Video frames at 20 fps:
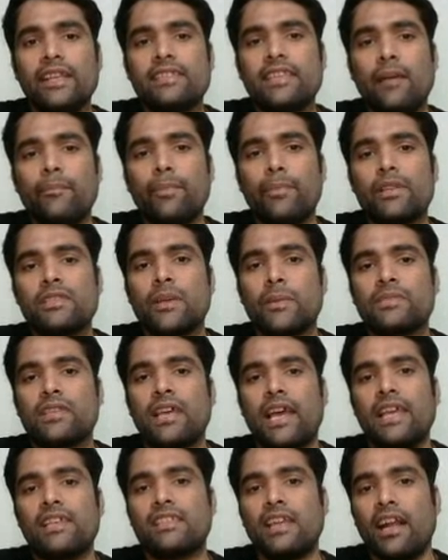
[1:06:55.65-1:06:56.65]
samples of
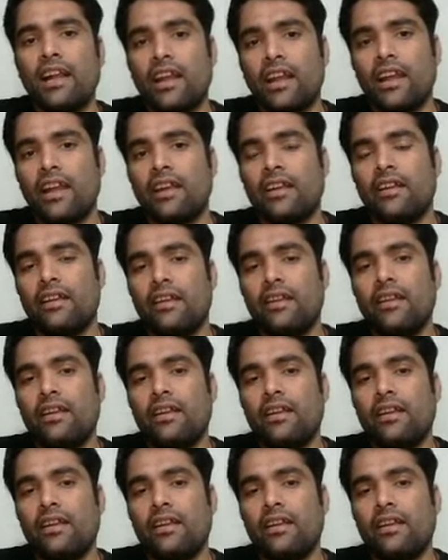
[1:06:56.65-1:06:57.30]
size 100